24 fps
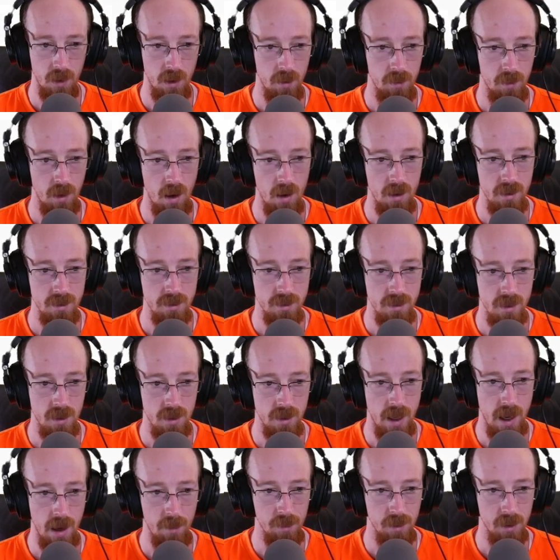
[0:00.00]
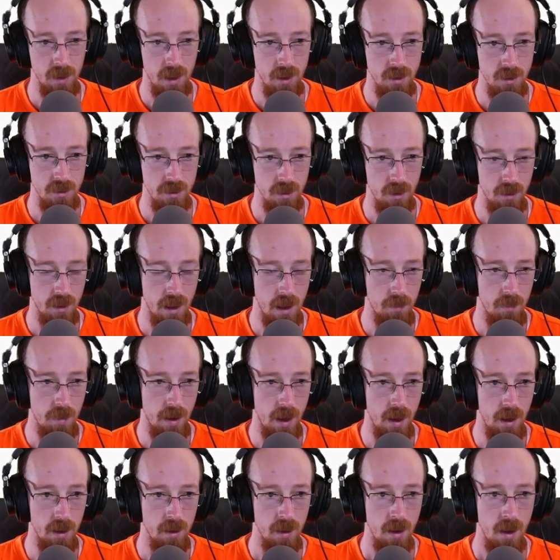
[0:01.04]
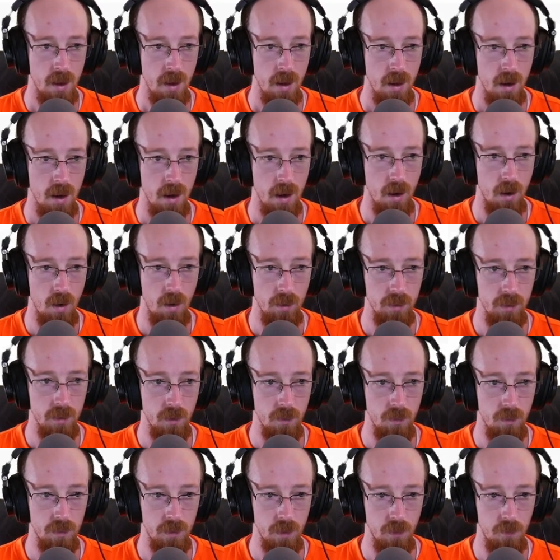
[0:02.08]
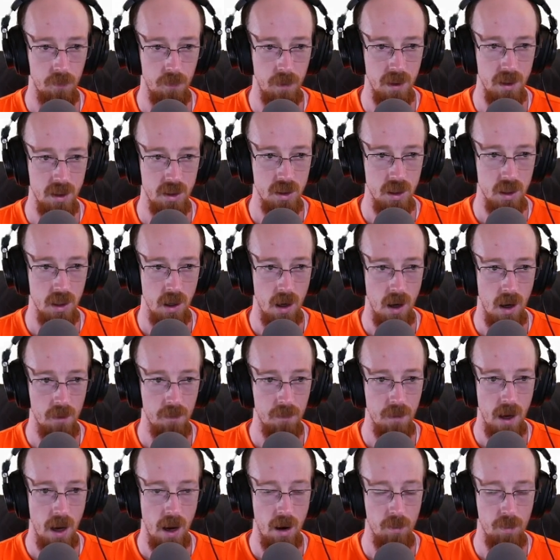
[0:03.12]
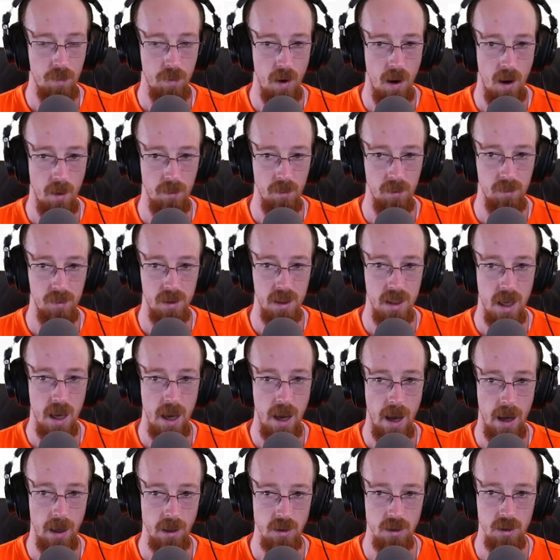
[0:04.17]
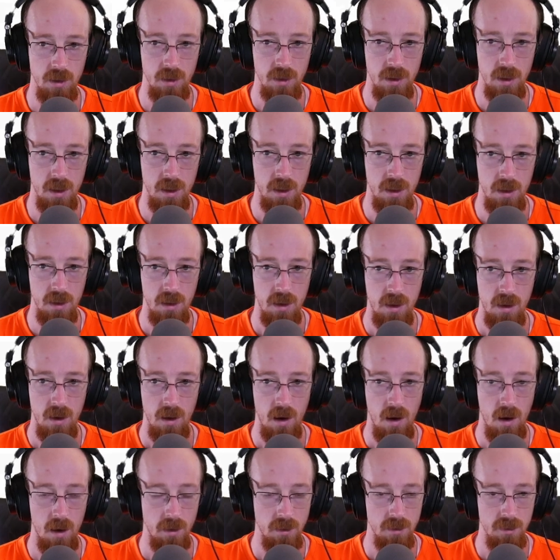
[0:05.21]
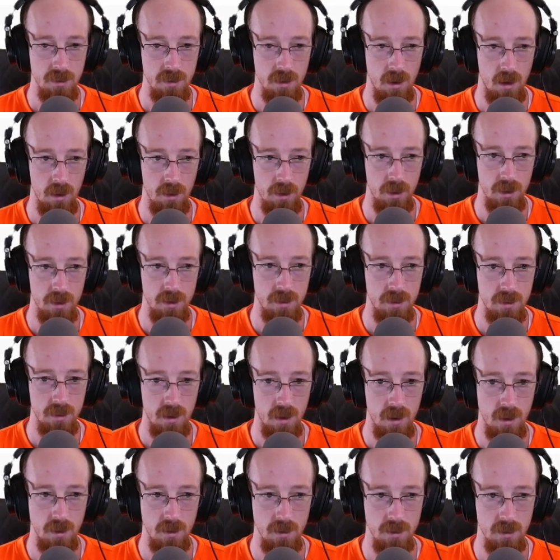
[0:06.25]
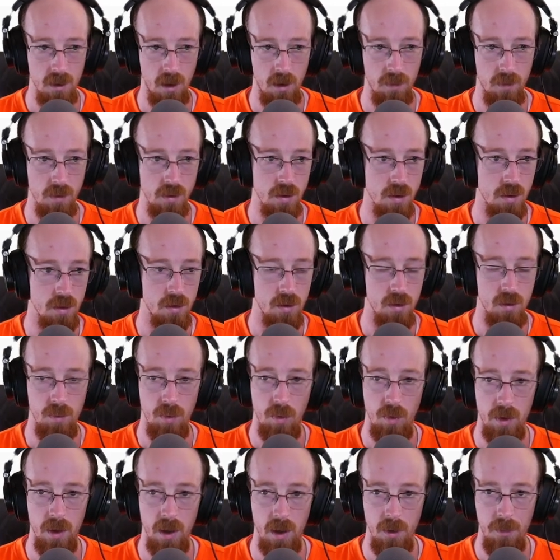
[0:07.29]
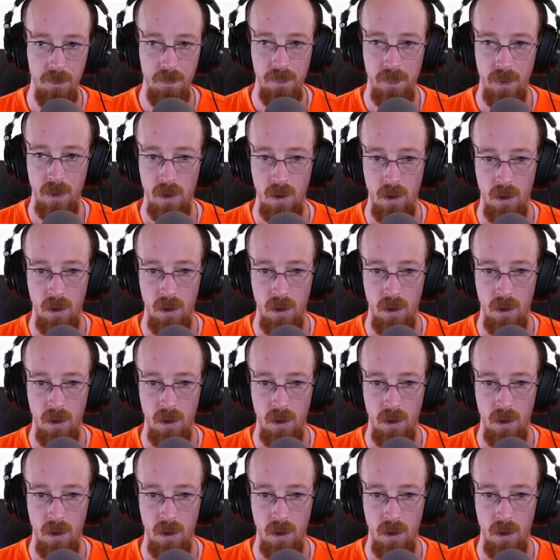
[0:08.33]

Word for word: The, honestly, the applications aren't that bad. Uh, to to finish it off, I'll probably actually uninstall this and install version 2.0.